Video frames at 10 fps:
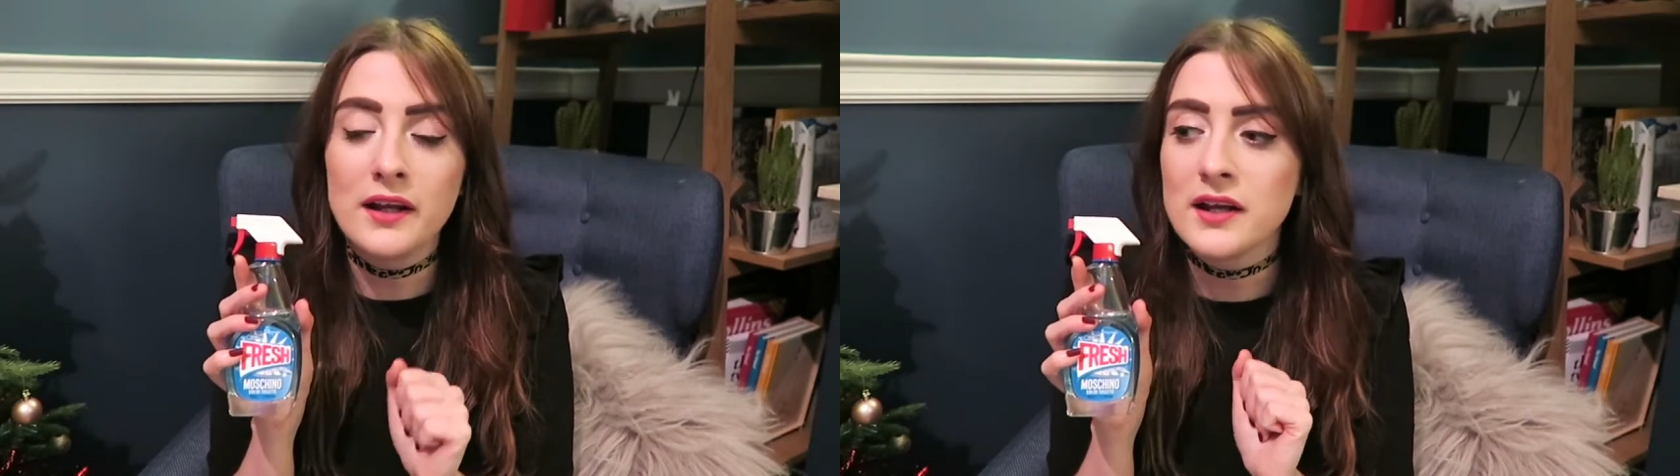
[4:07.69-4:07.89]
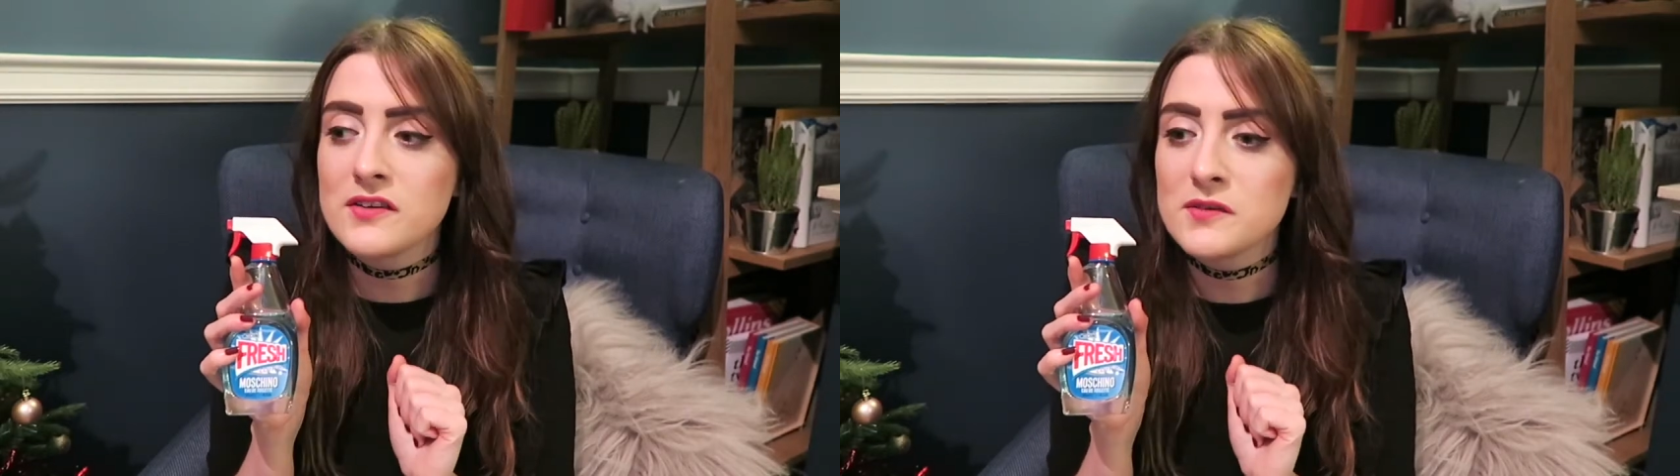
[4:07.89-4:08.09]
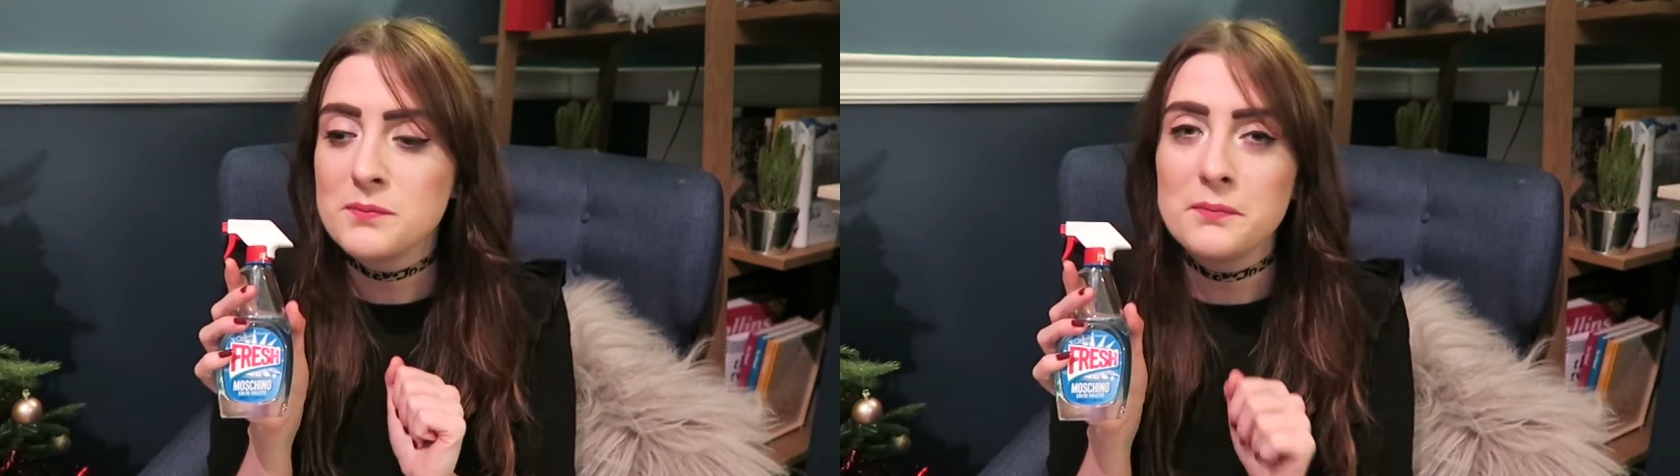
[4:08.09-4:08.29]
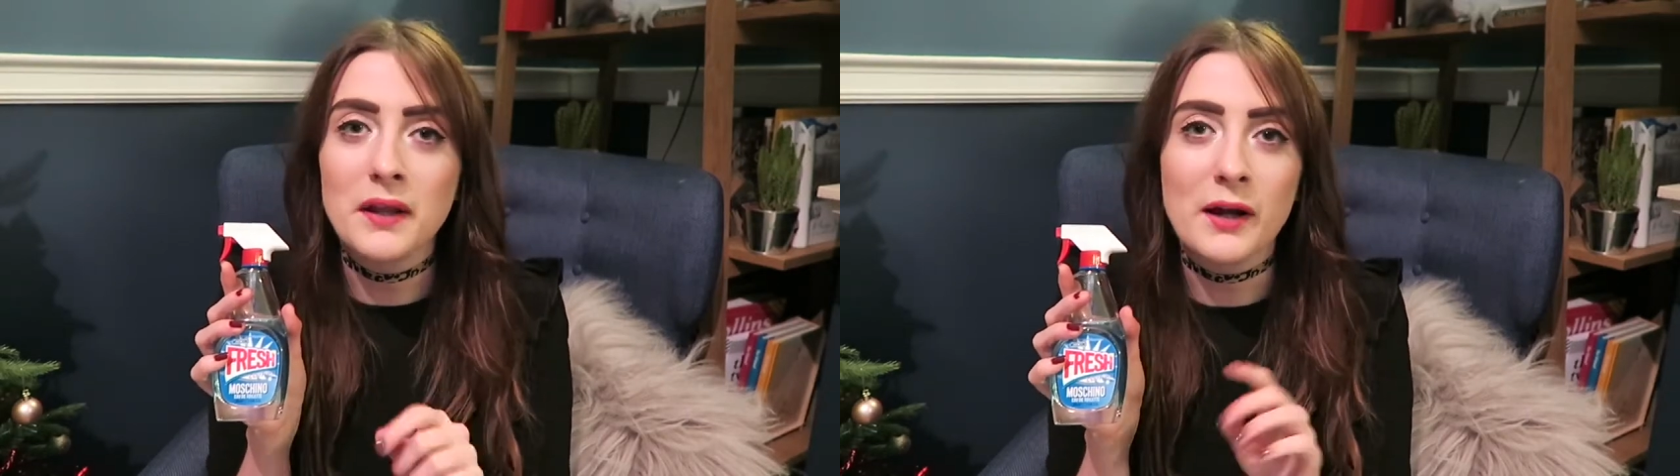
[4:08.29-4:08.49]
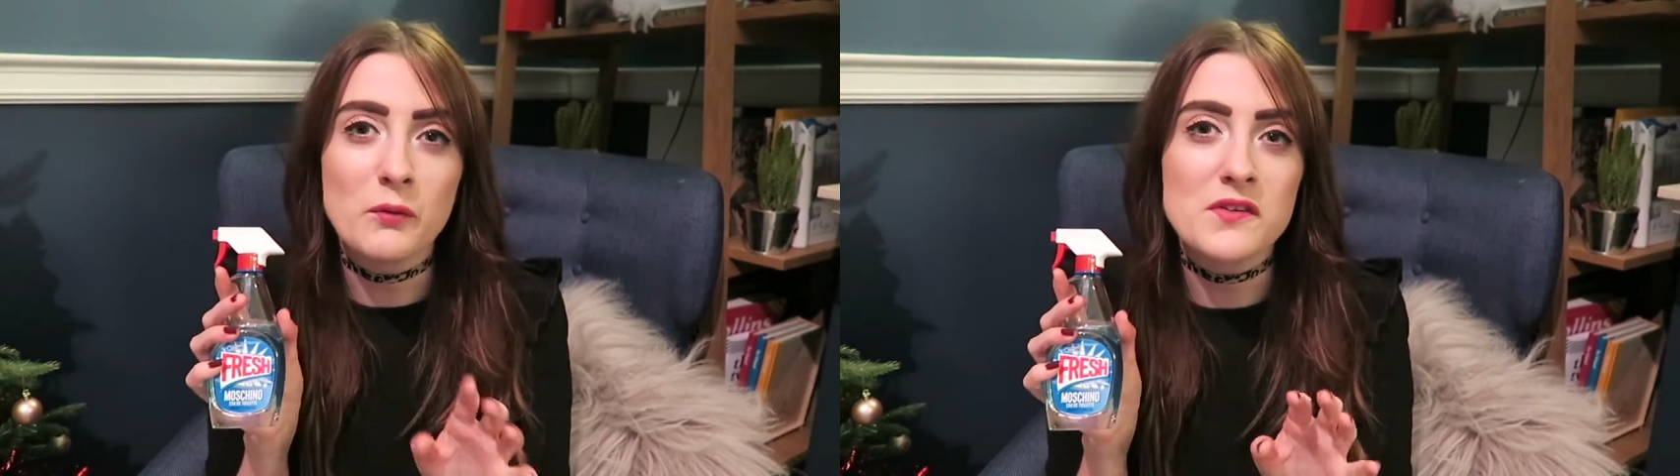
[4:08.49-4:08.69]
It had,
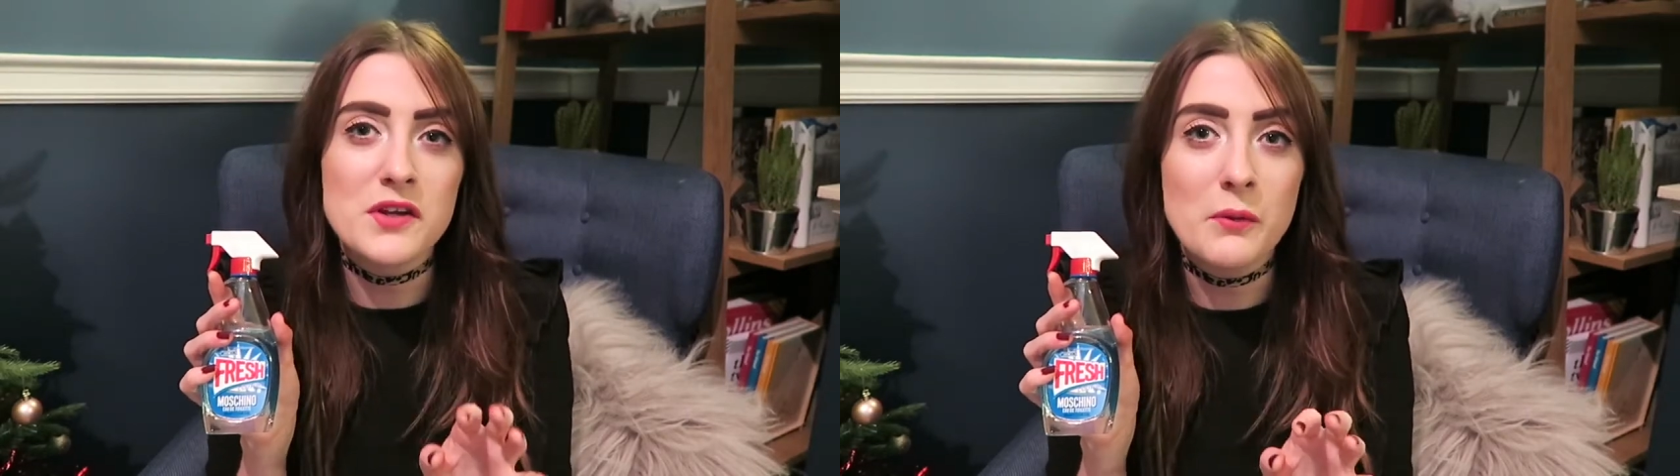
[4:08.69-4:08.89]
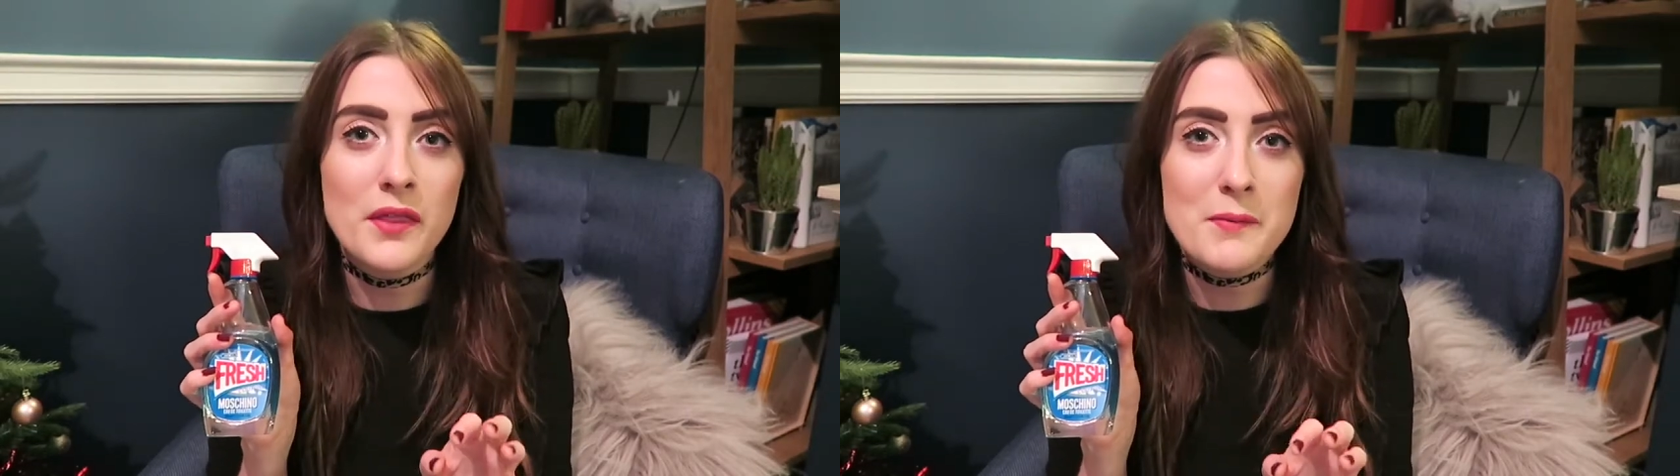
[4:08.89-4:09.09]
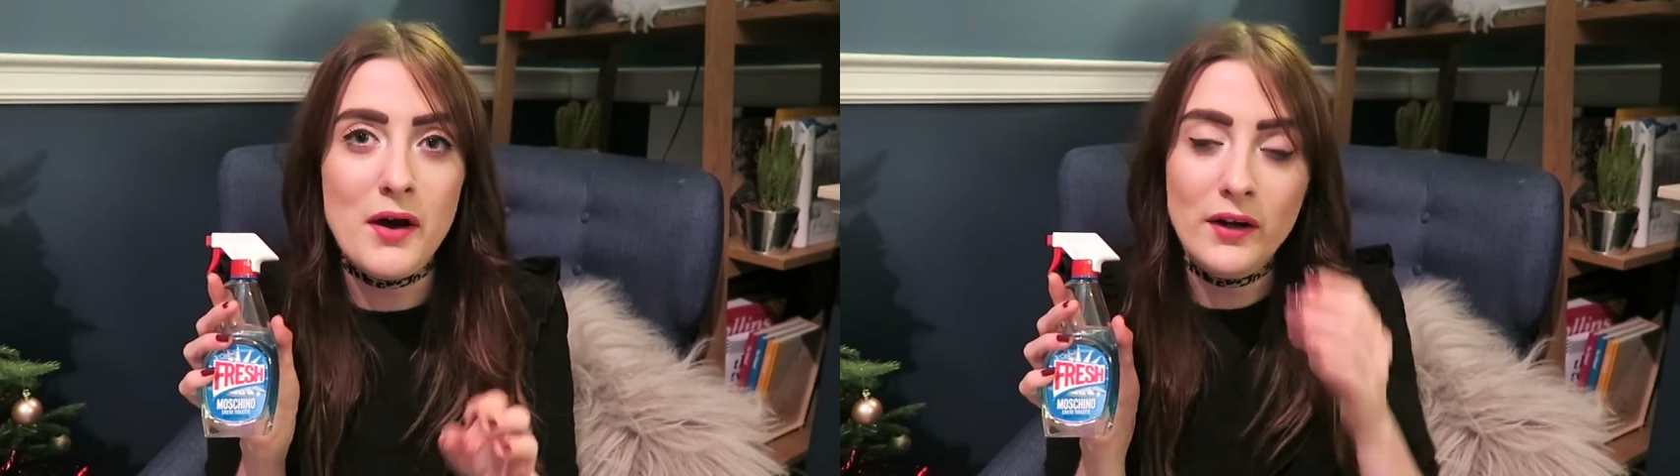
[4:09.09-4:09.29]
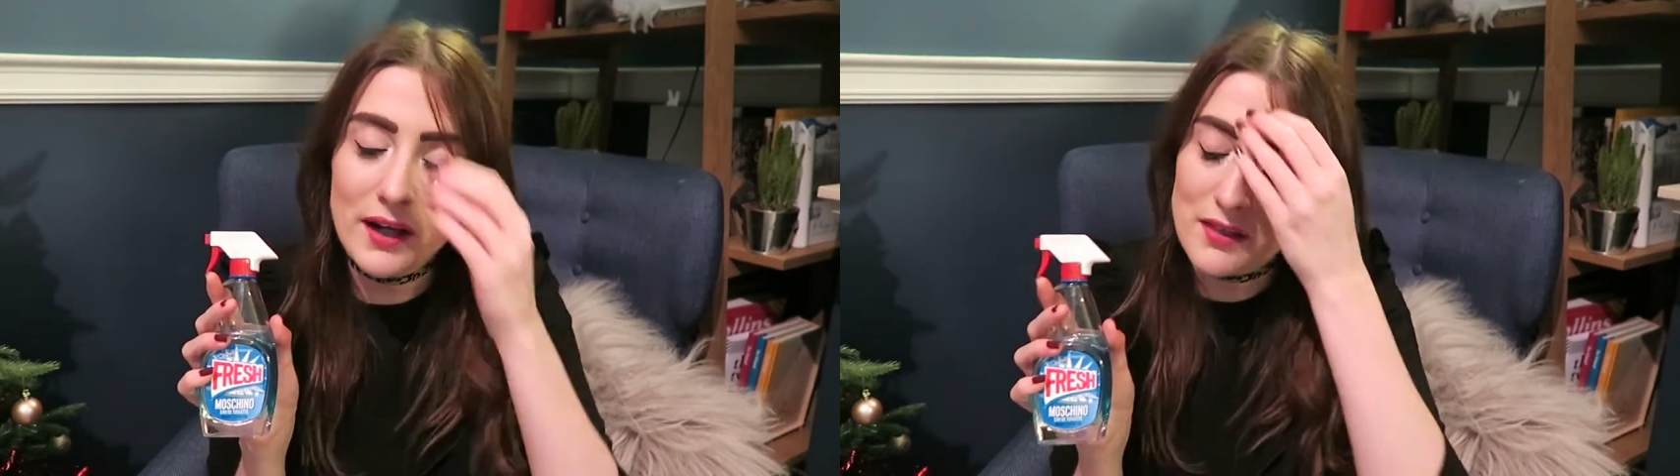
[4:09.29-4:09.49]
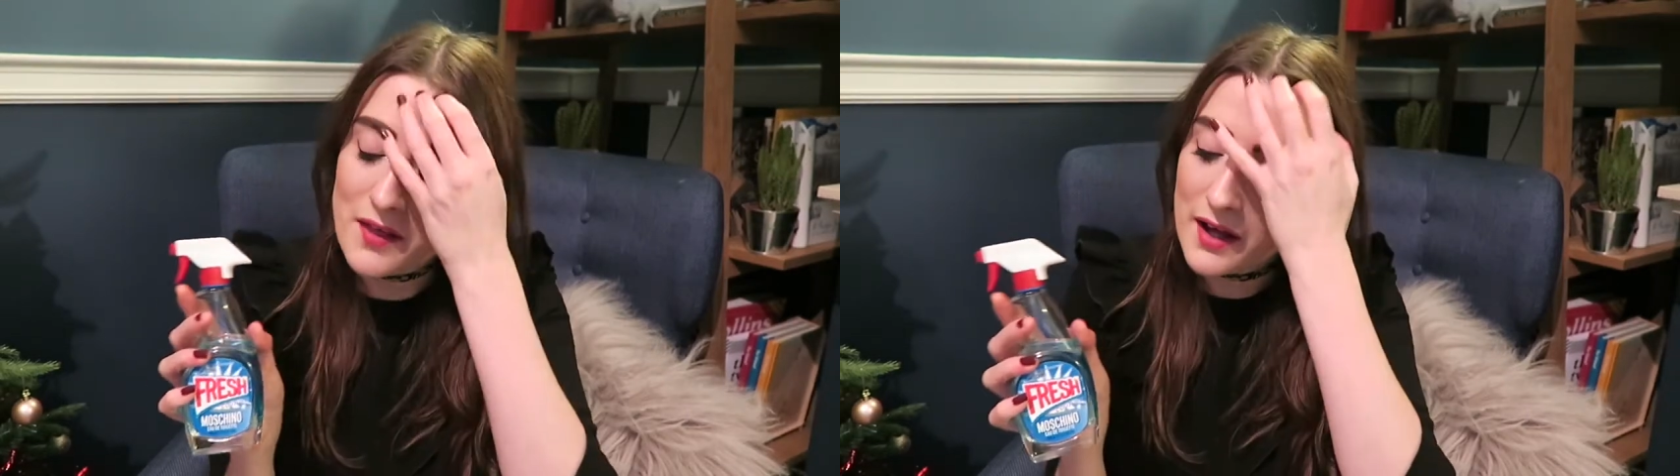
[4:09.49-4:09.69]
like, was new on the
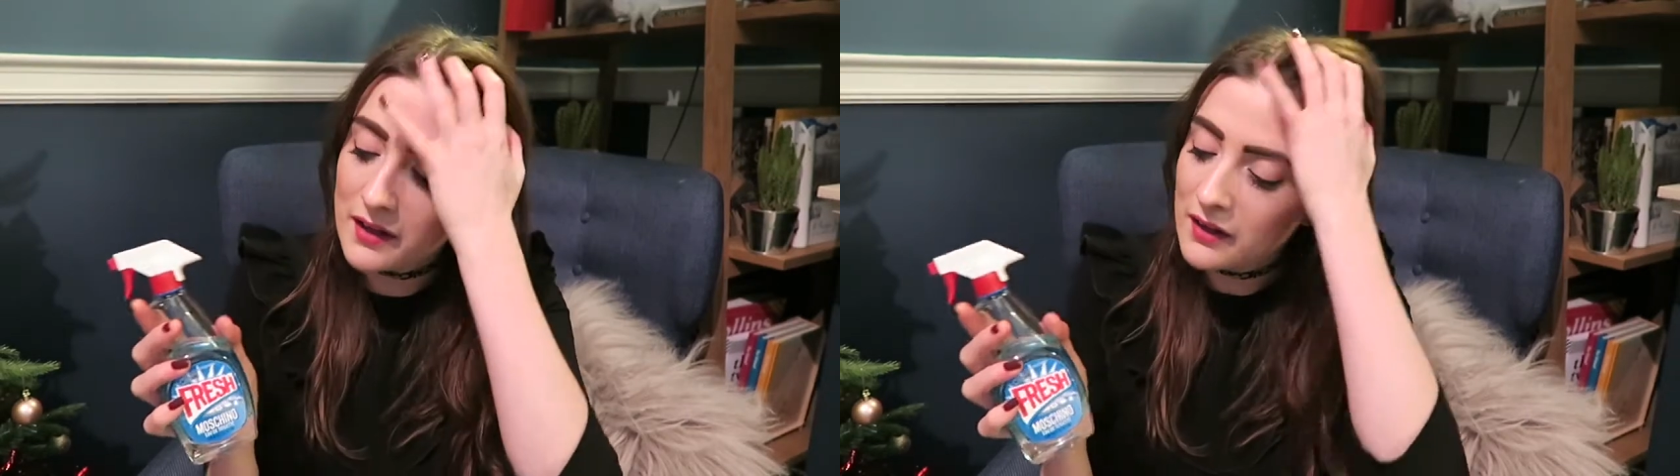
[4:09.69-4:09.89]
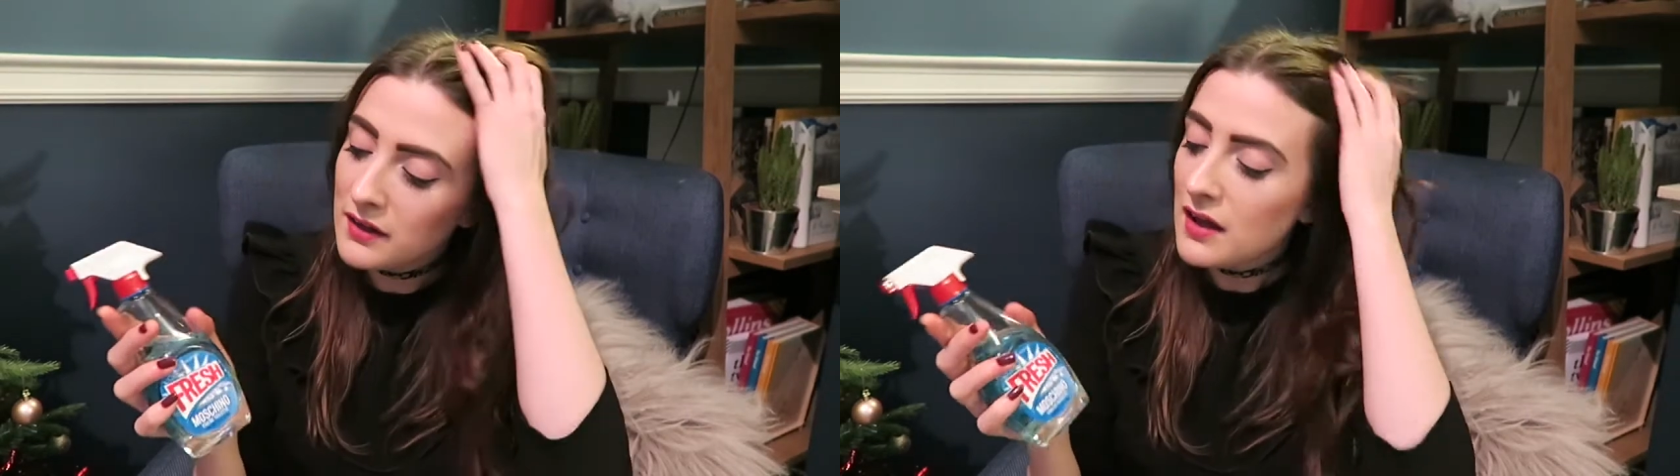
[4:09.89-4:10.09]
market then,